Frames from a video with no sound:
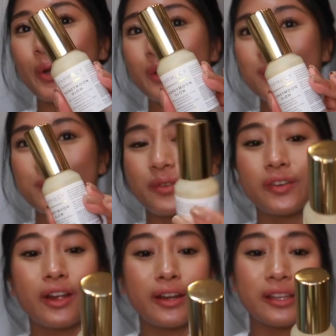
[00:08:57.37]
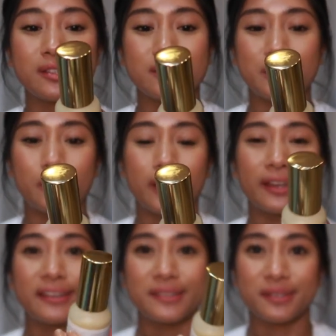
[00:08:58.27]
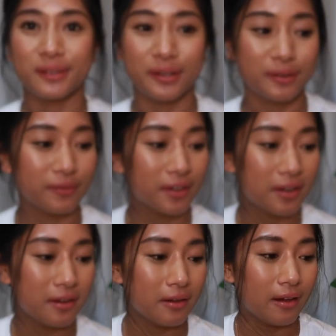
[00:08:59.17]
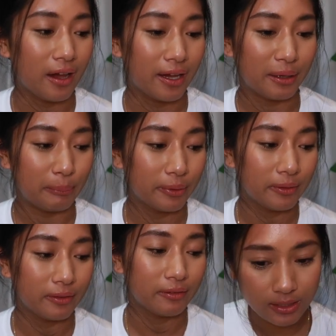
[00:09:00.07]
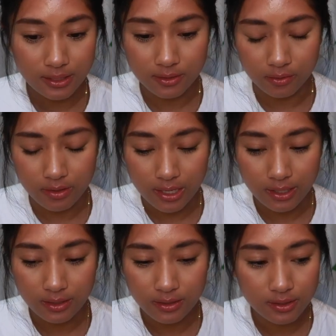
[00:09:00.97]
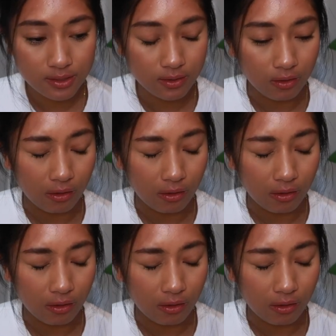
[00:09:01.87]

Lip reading: product so far, and I can see why it gets a lot of hype. Yeah, so that is